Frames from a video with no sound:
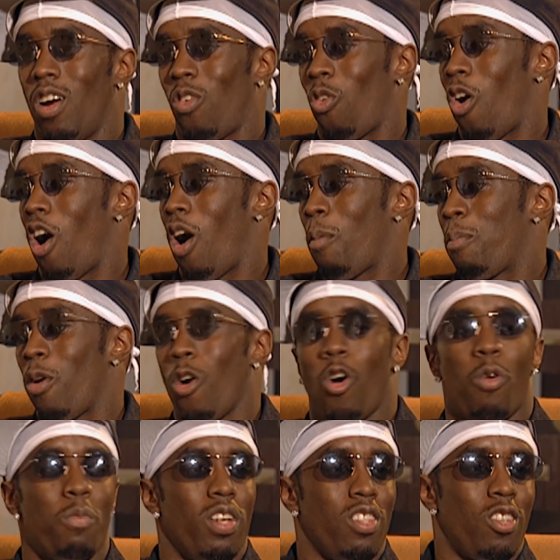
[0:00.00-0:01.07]
Ron
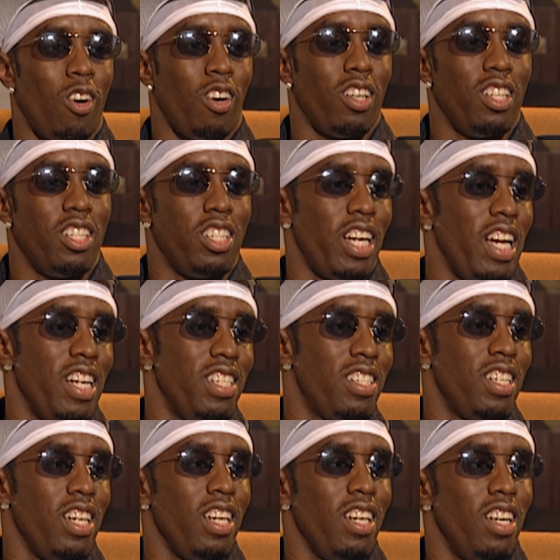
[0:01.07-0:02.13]
Perelman talking to Jay
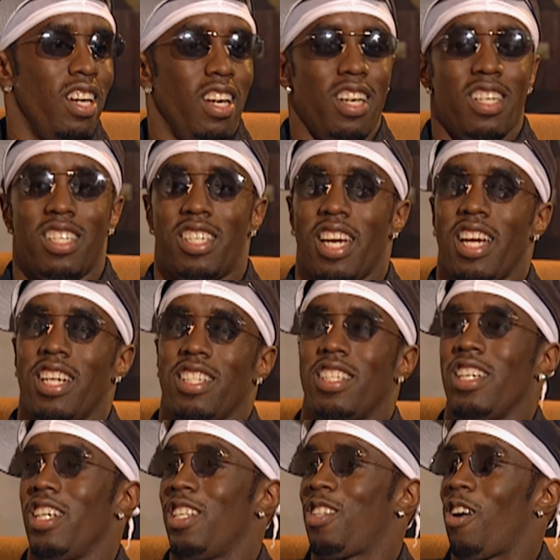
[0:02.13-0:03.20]
Z, Jay
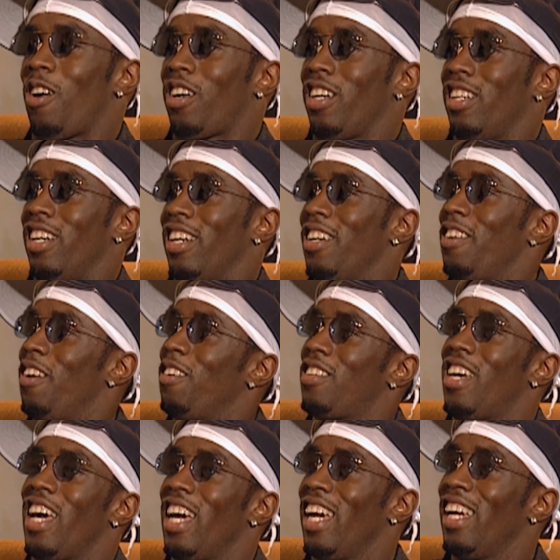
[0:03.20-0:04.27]
Z talking to you know what
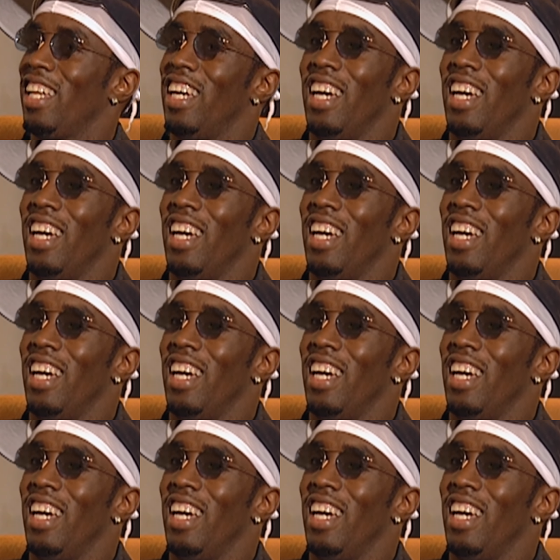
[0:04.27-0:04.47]
I'm saying.